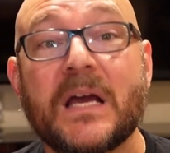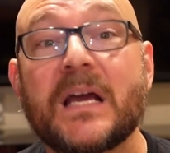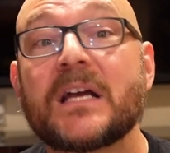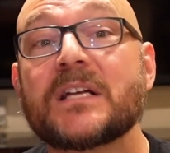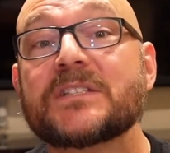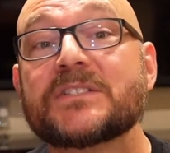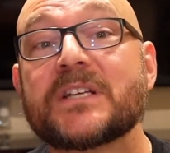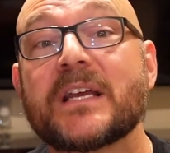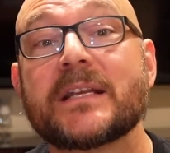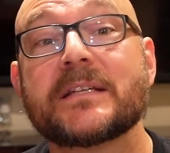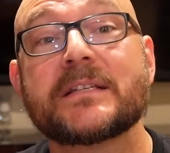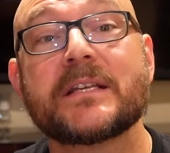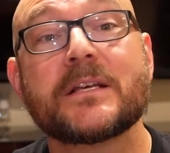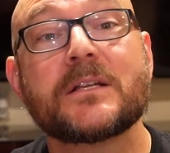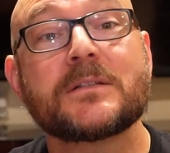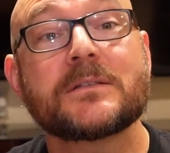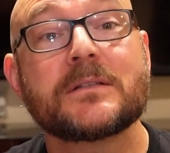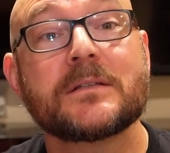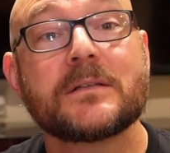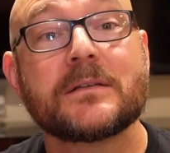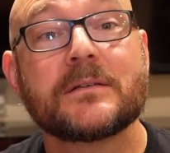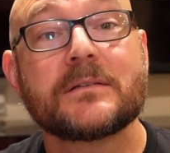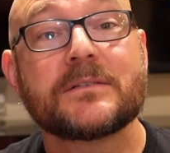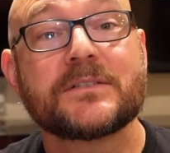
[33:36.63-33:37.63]
Chantel
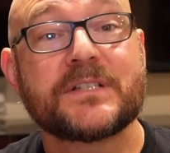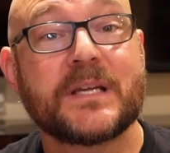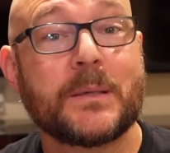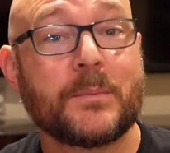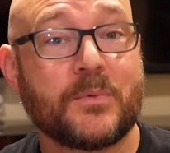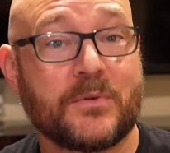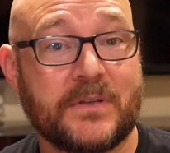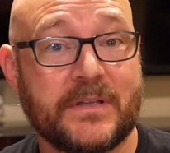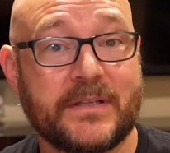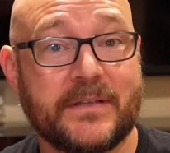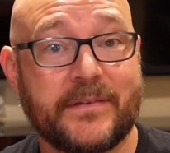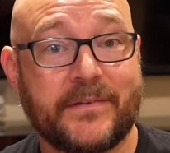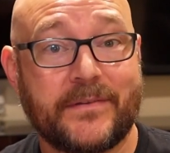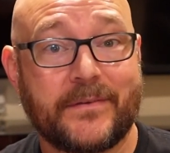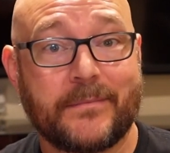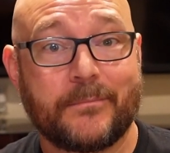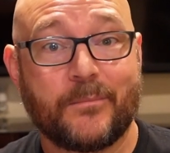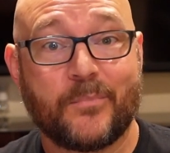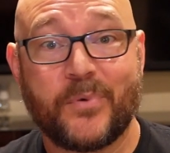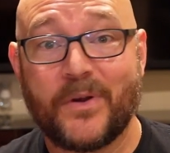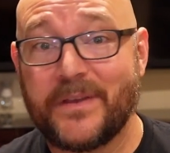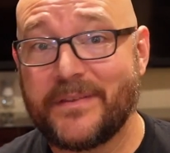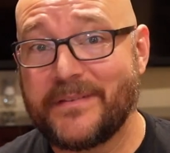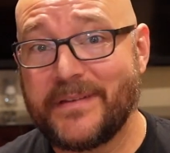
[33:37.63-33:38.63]
Chamberlain's
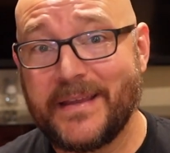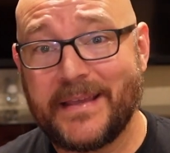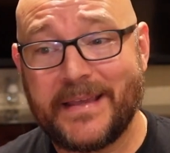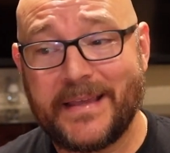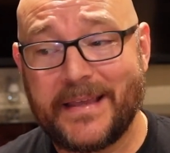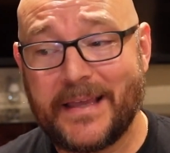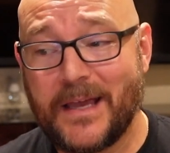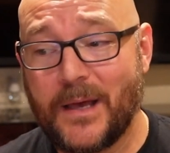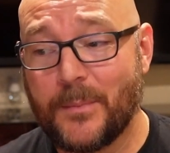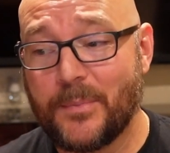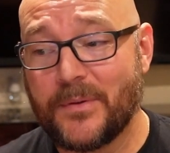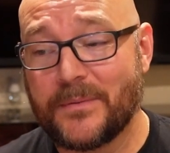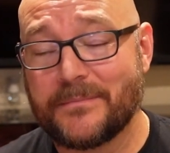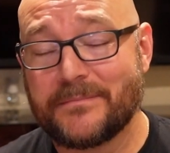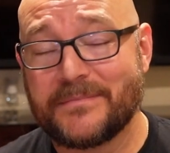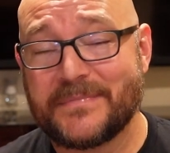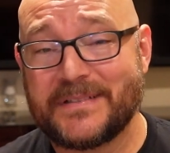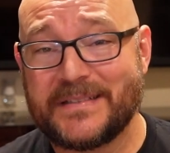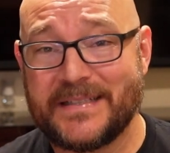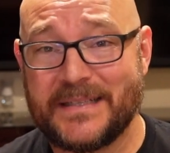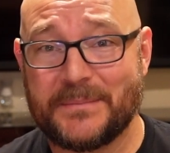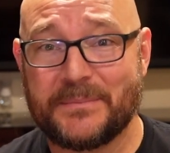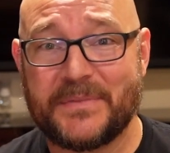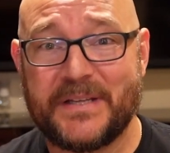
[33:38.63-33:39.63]
breathtaking album
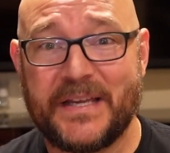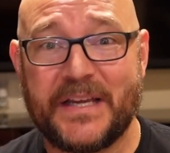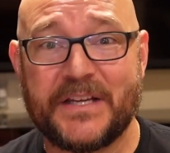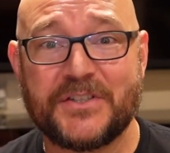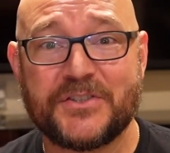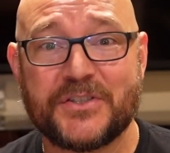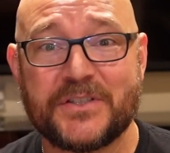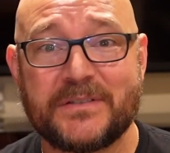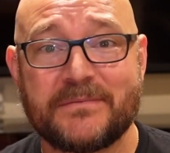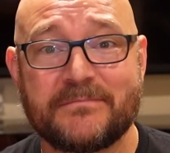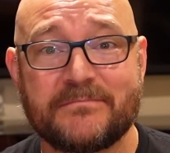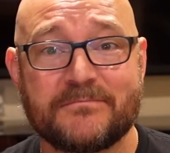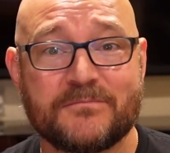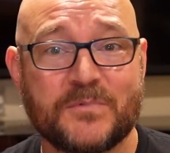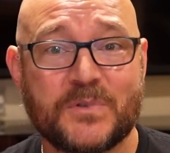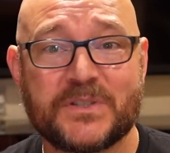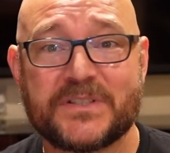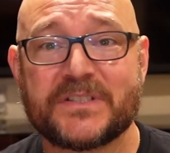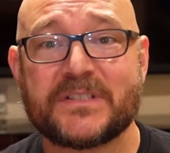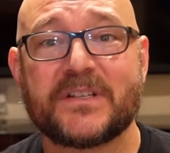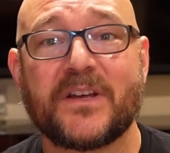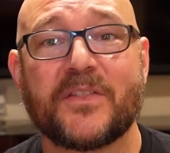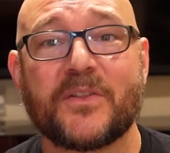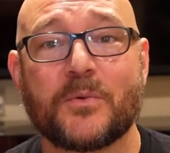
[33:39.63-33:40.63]
Temptation was
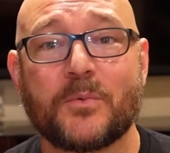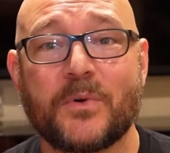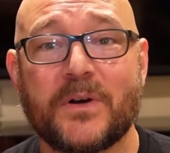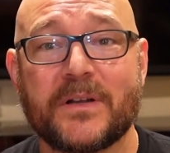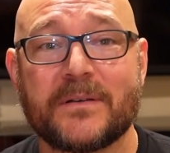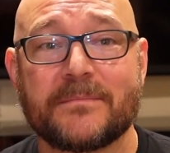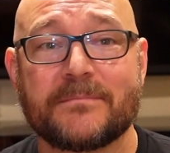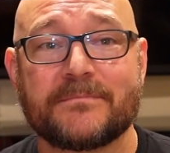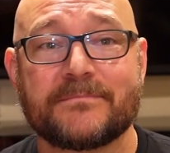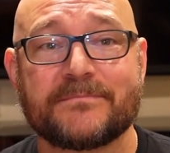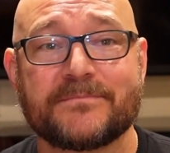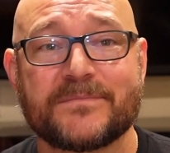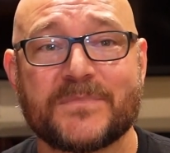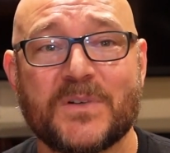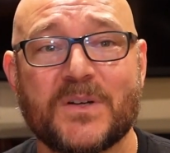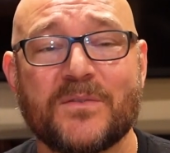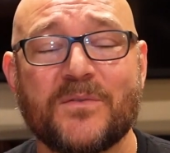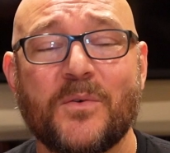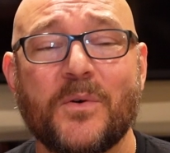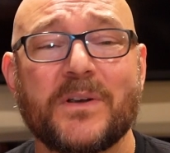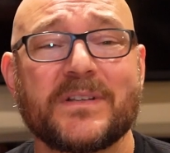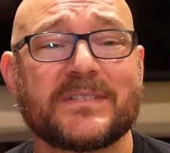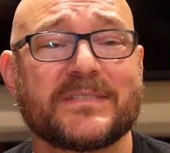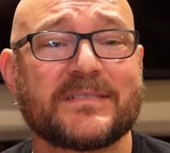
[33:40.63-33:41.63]
another one. Her
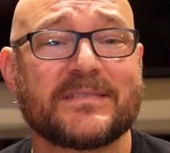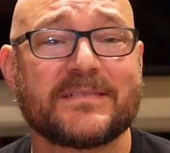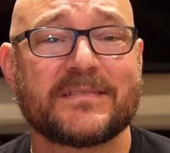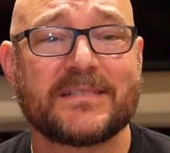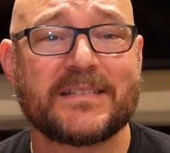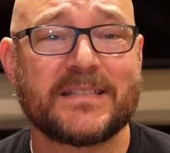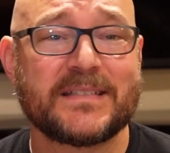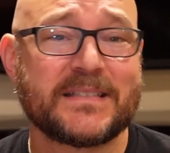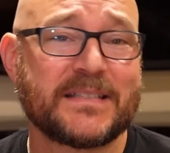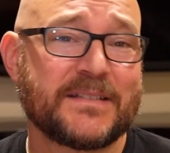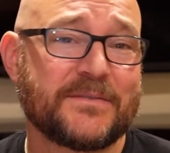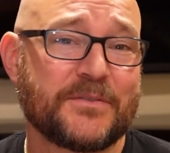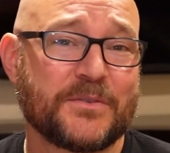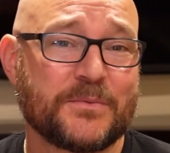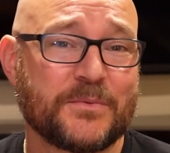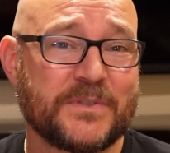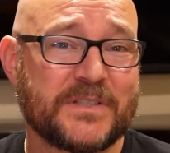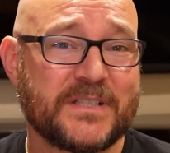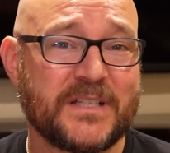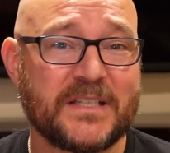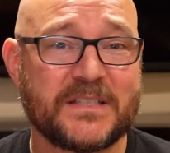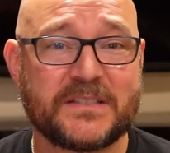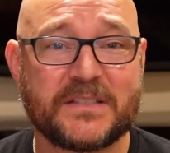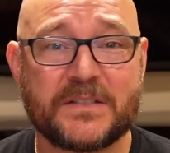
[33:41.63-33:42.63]
voice isn't even
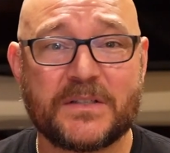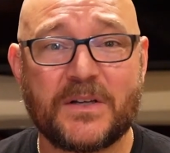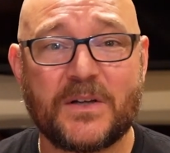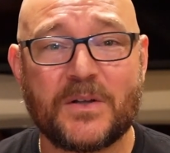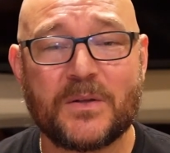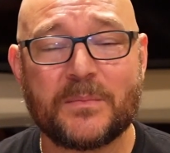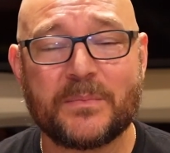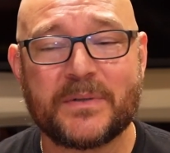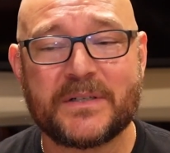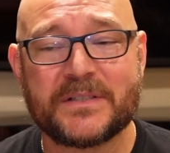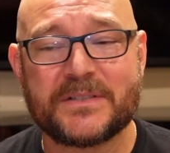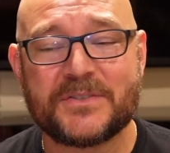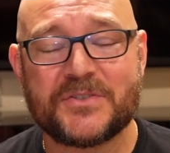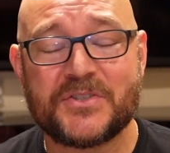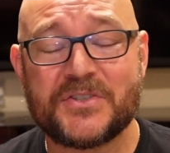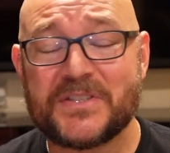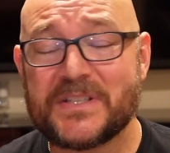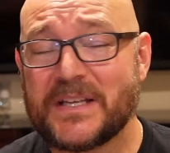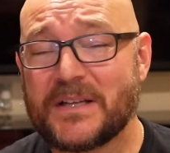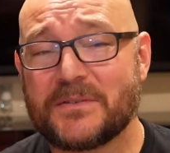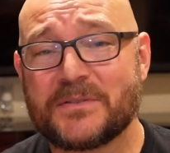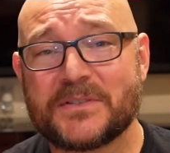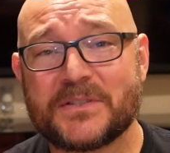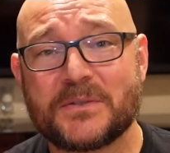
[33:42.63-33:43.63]
recessed at all, but she
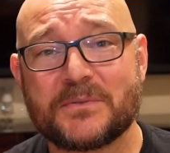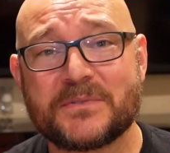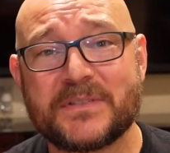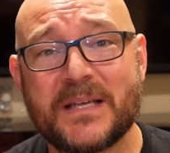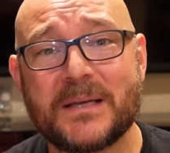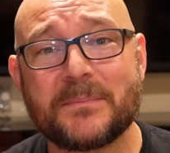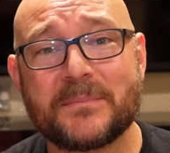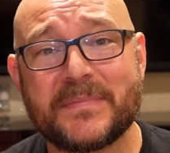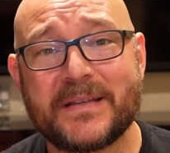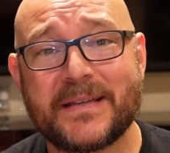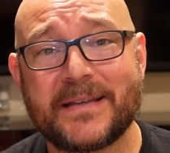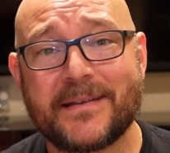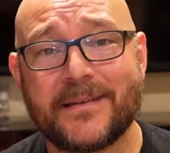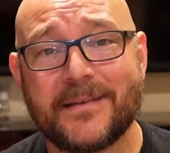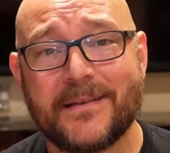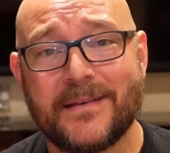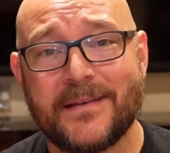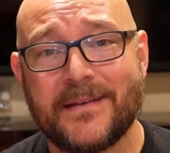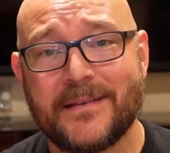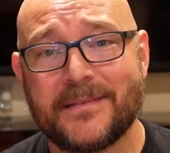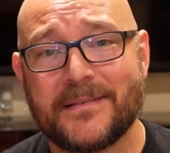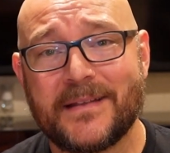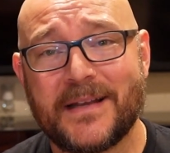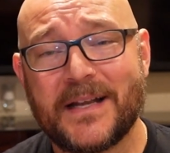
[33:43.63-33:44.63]
sounds so tempting
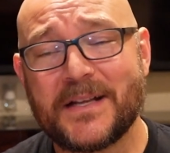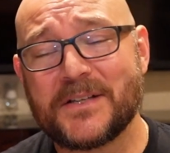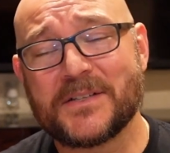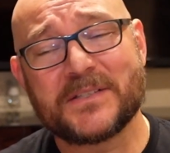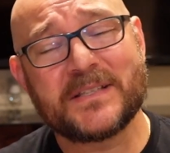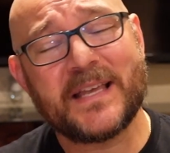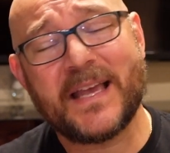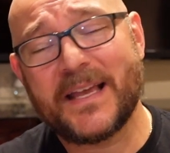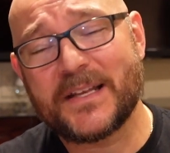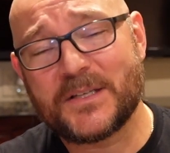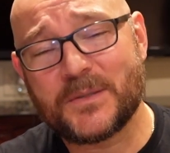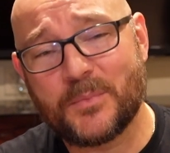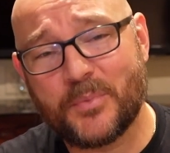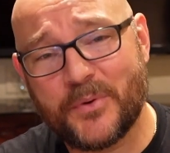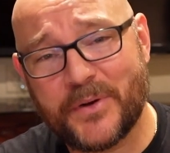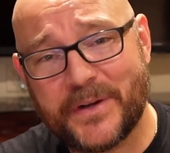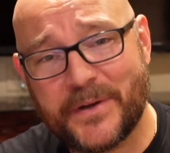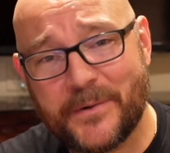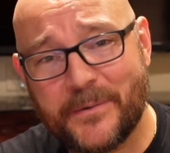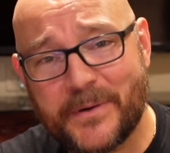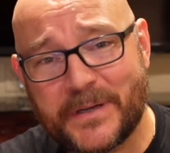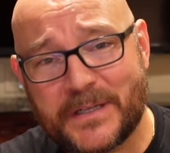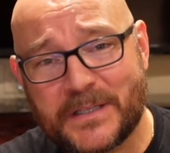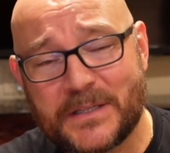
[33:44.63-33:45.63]
that I just had to bring
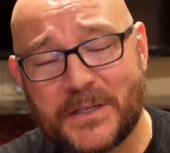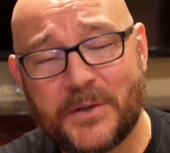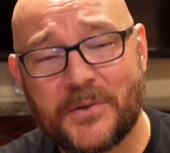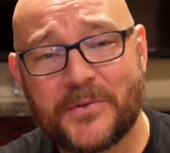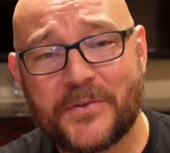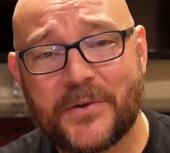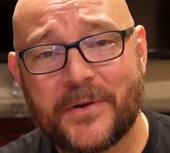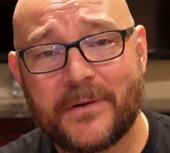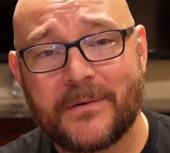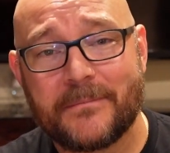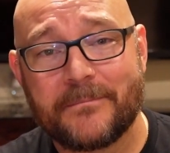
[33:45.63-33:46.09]
her in closer.